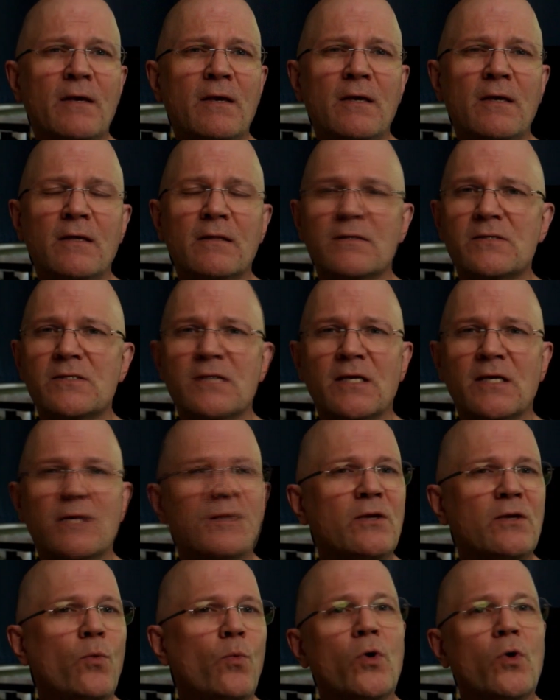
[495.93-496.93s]
There's
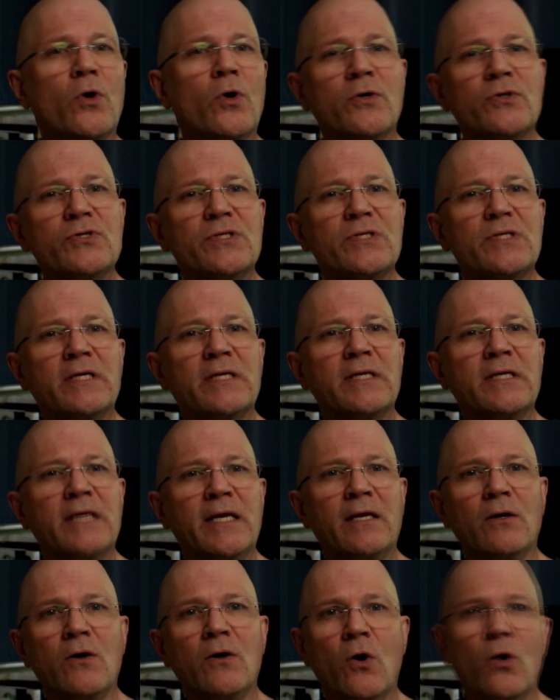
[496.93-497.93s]
nothing worse than
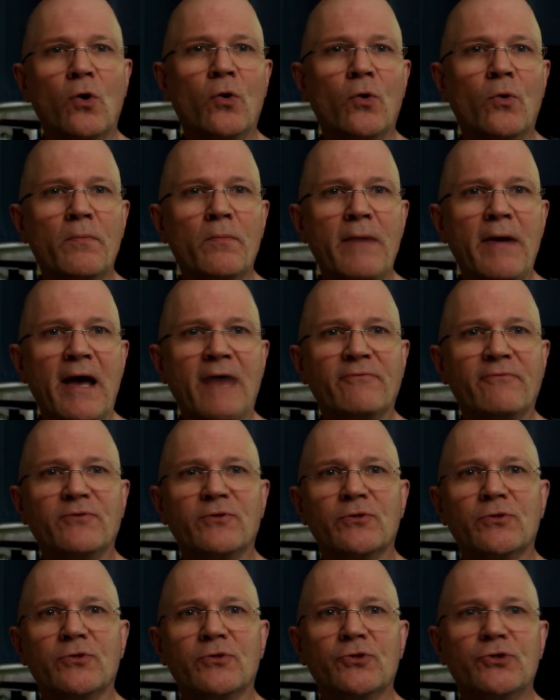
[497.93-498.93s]
getting home
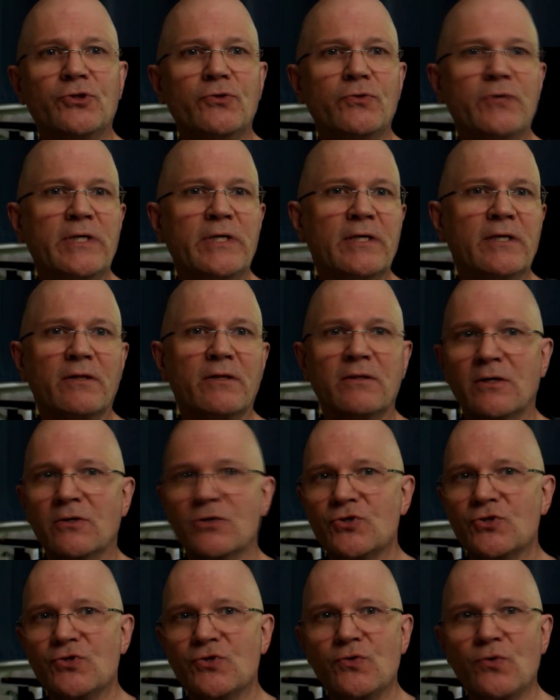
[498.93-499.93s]
after shooting in a
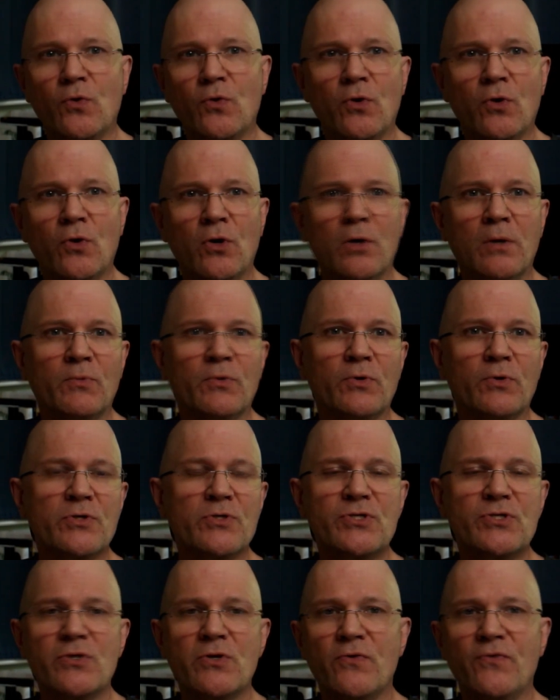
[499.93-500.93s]
thunderstorm or in a
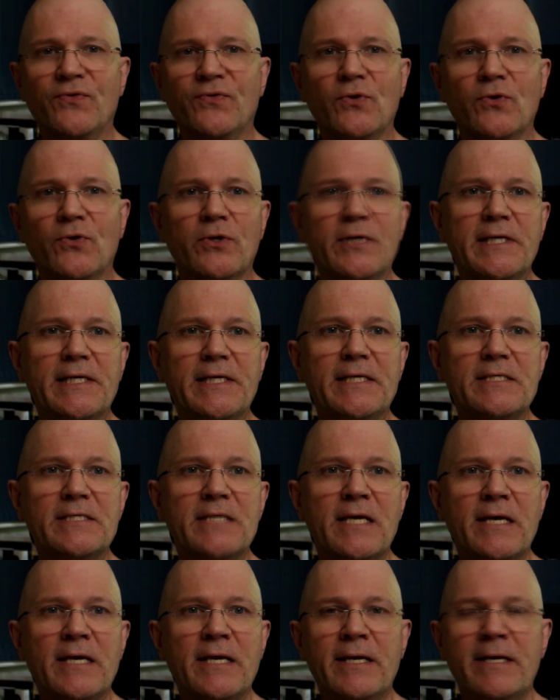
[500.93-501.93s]
snow
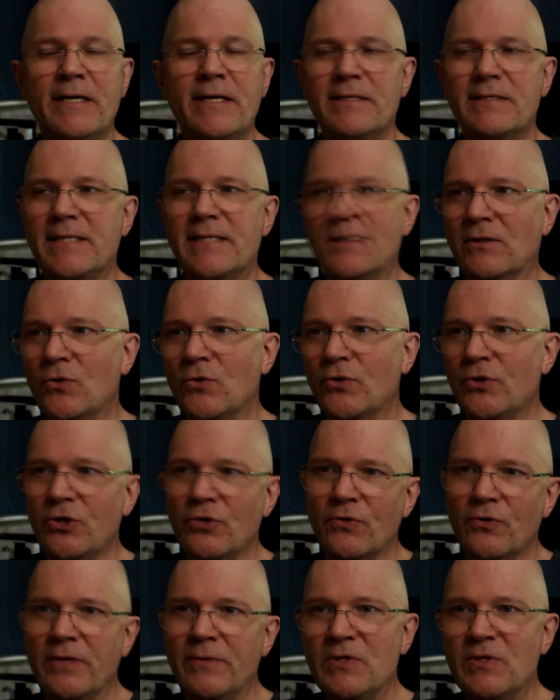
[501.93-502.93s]
flurries, downloading
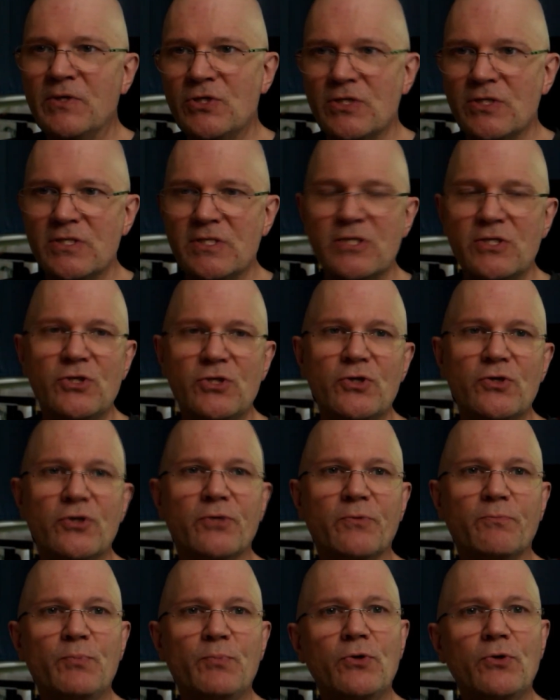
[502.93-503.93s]
your images into your
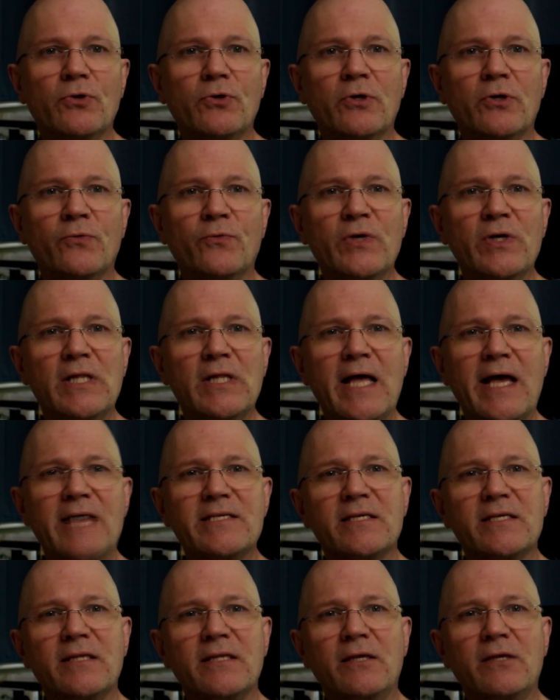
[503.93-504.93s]
computer and
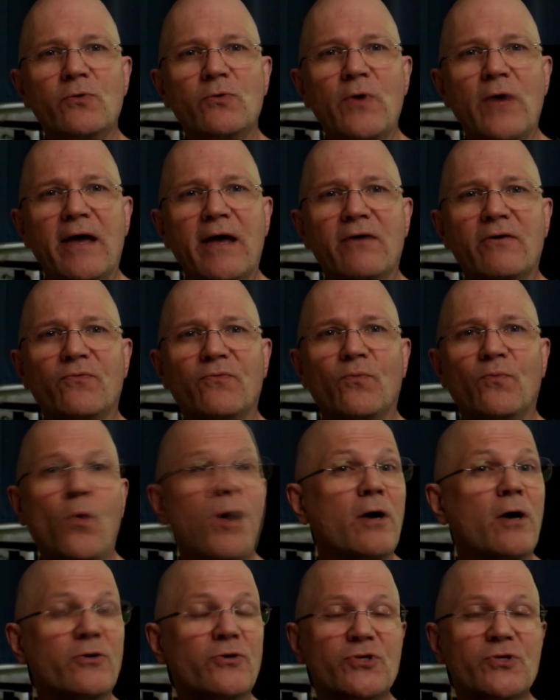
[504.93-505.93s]
realizing that you have
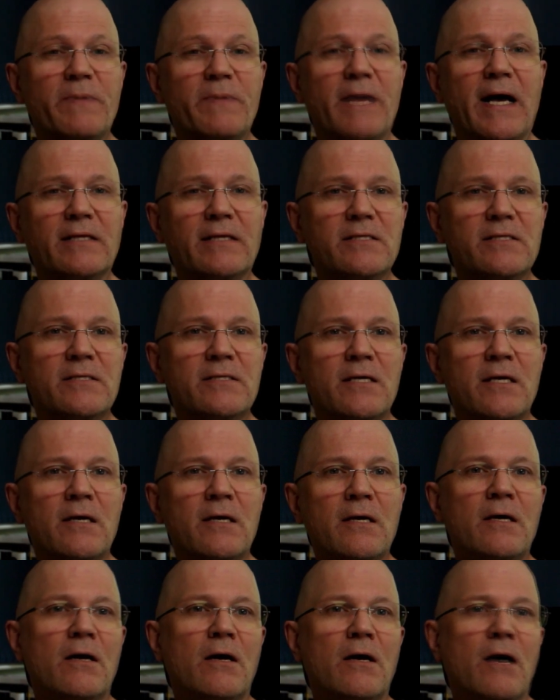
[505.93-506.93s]
water spots
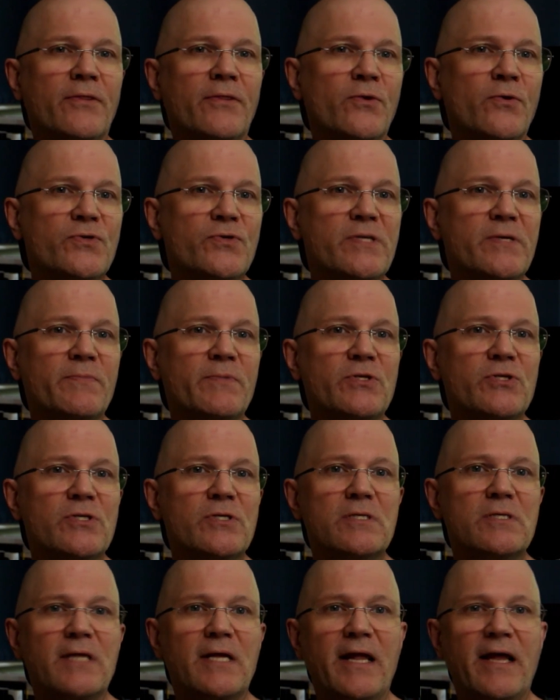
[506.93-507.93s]
on those
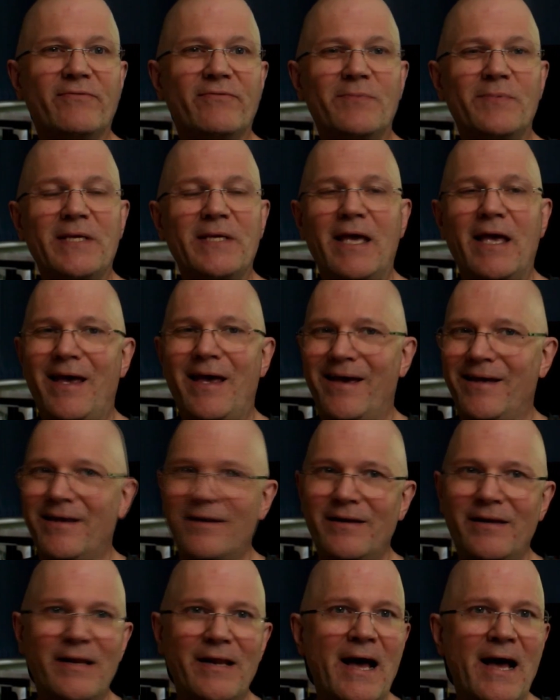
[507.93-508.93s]
images that have to be
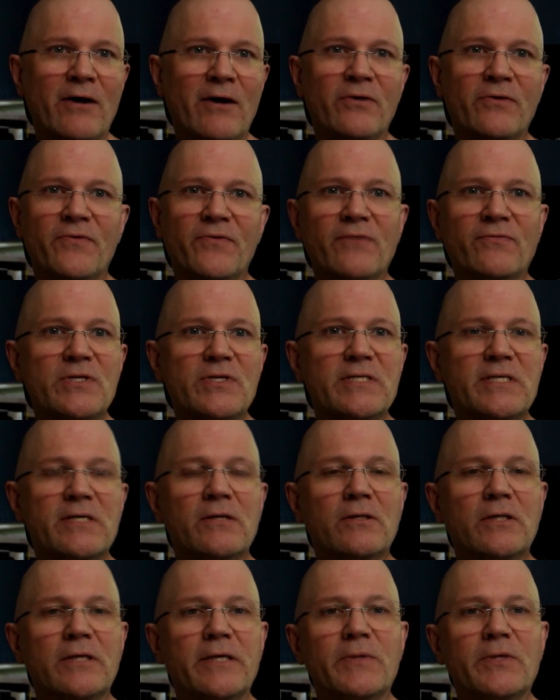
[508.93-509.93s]
edited out of every
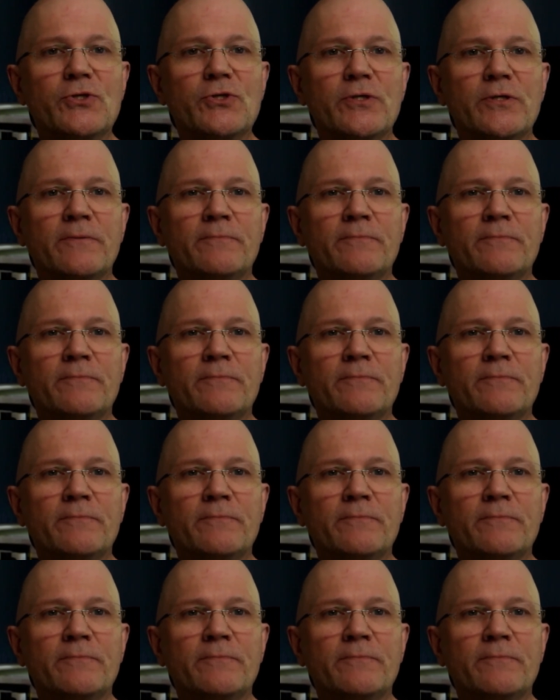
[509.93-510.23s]
single image.